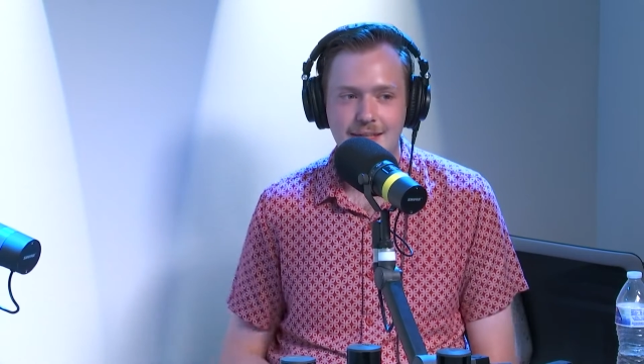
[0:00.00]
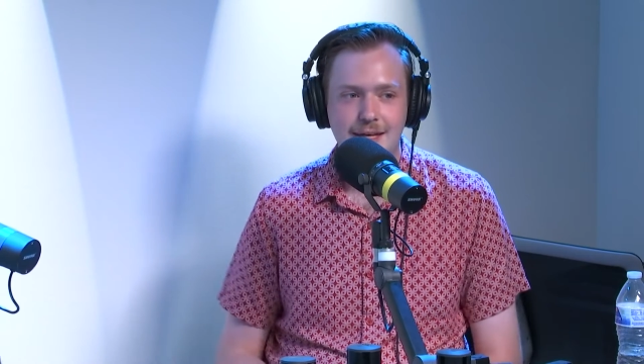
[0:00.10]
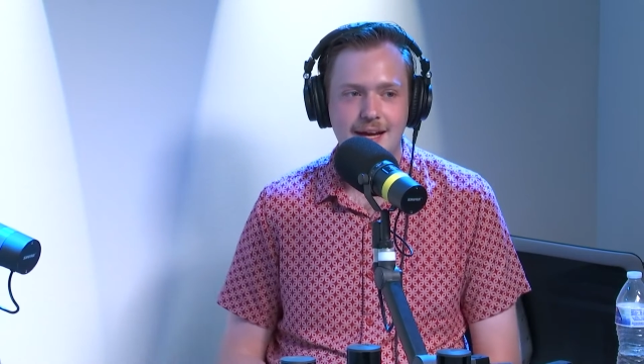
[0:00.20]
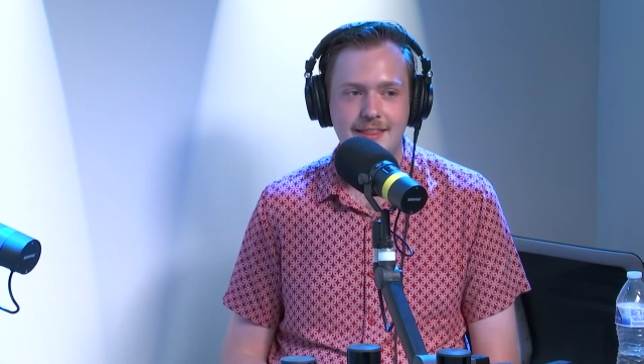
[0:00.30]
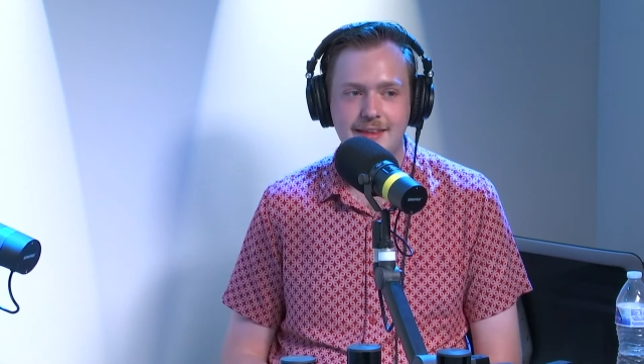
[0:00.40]

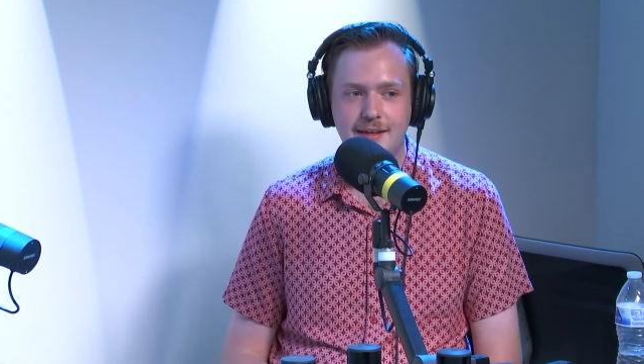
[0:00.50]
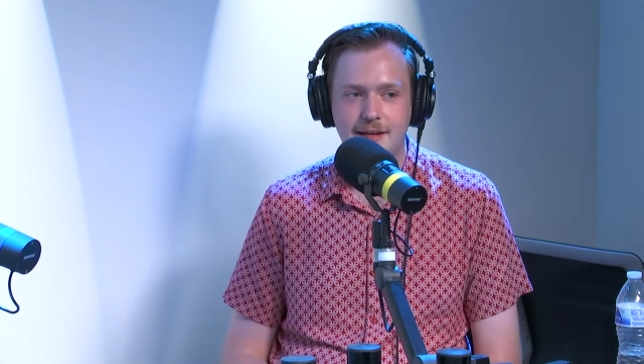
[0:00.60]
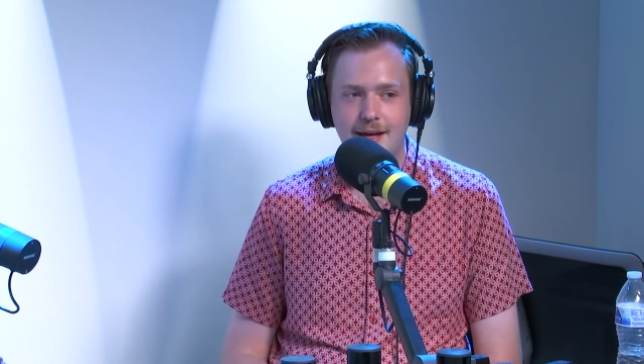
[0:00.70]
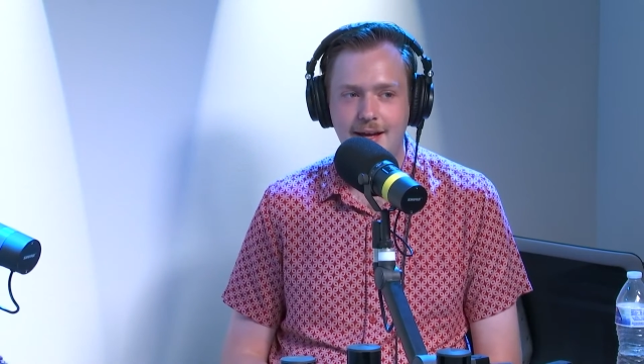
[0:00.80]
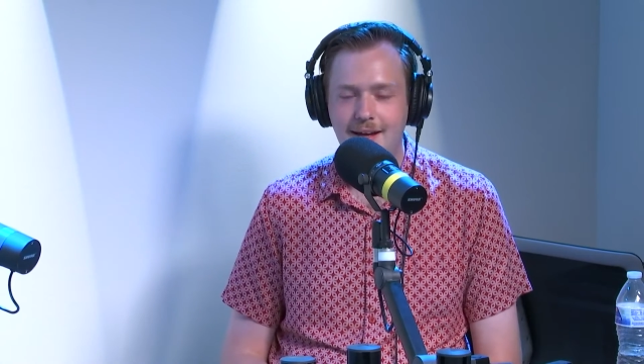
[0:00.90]
I think
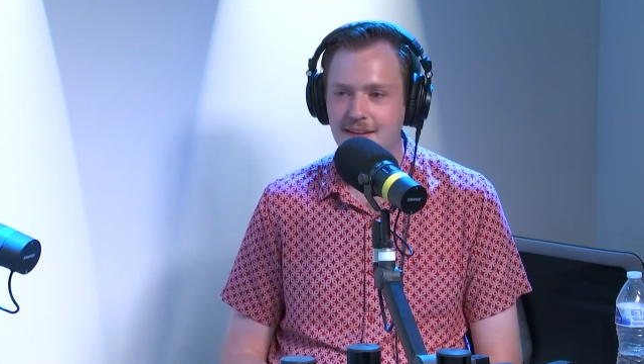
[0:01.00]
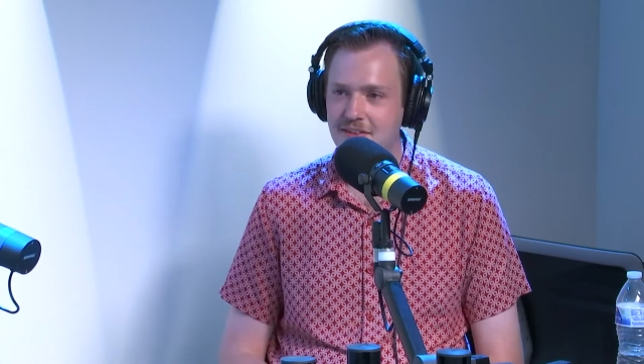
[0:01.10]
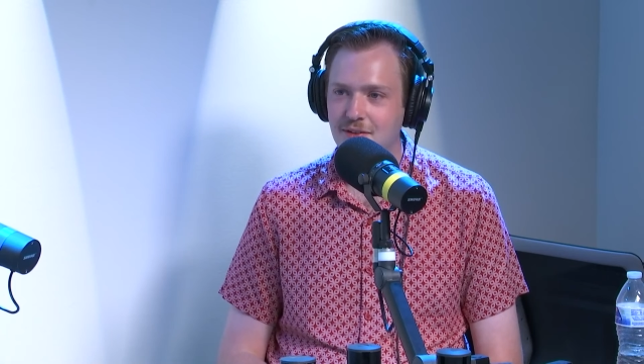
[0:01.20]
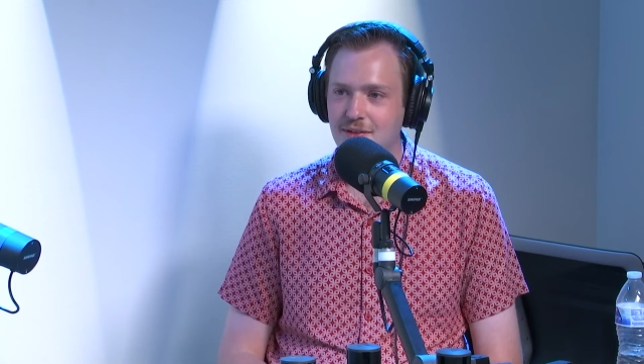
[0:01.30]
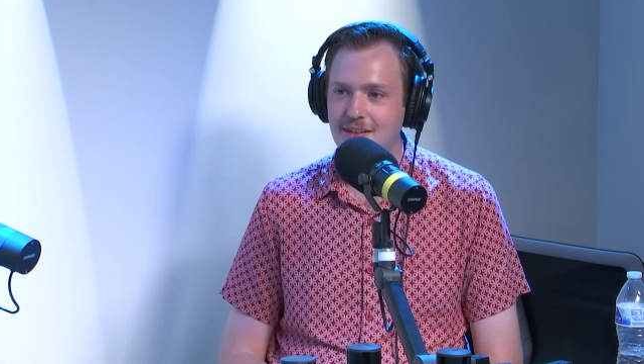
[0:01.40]
A
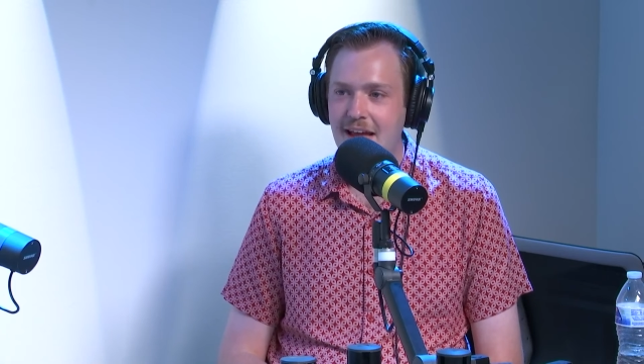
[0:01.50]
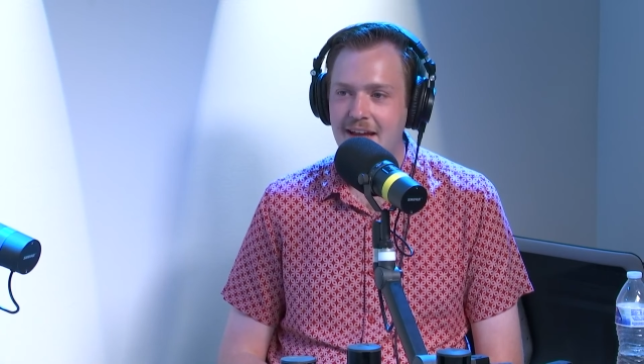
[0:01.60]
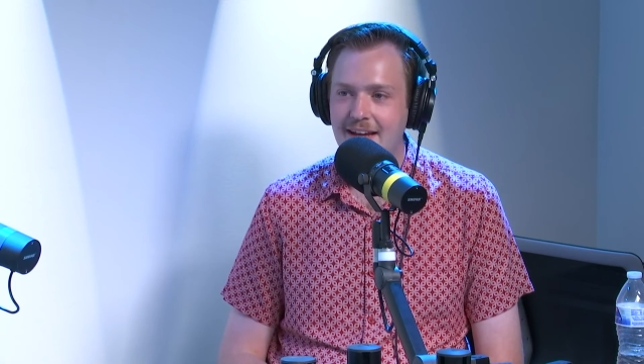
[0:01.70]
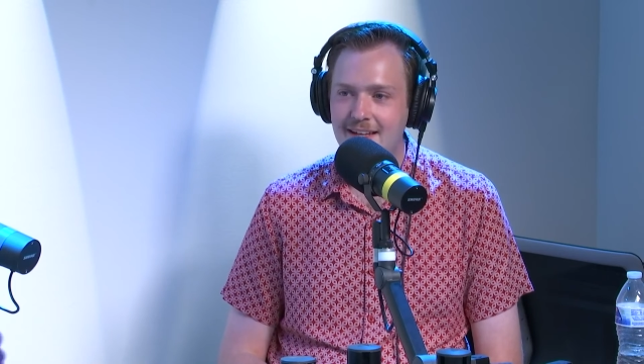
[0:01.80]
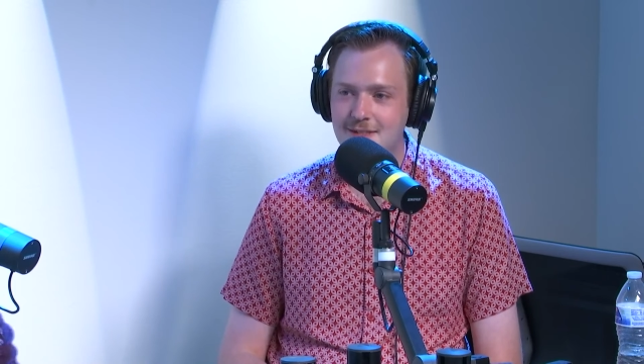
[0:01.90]

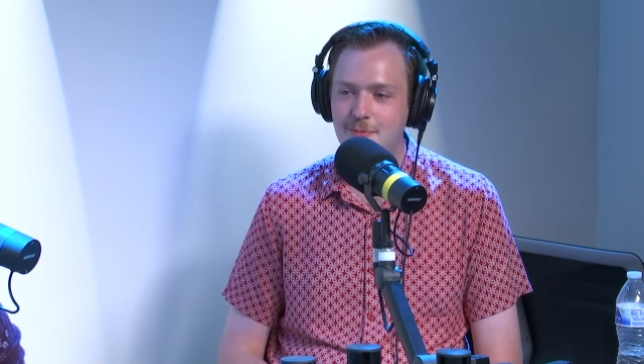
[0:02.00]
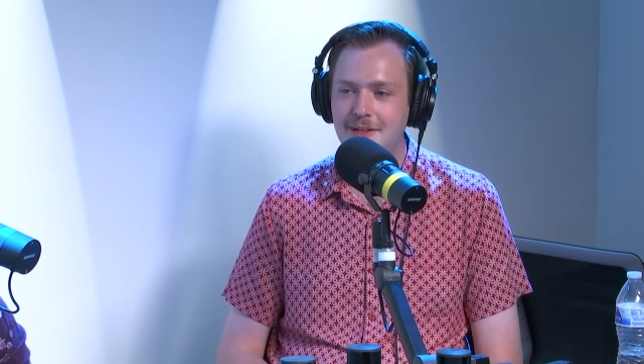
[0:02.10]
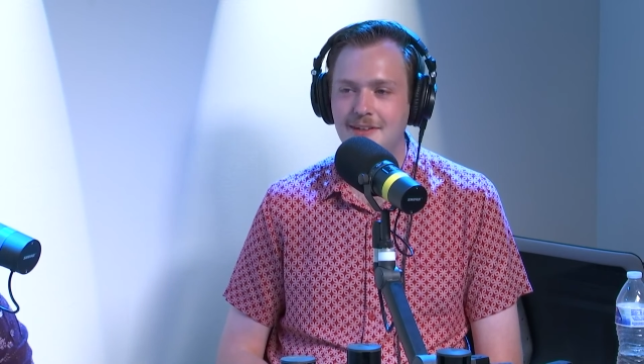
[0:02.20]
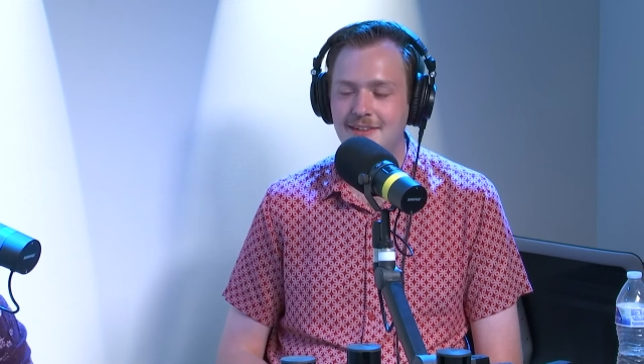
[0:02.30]
has been,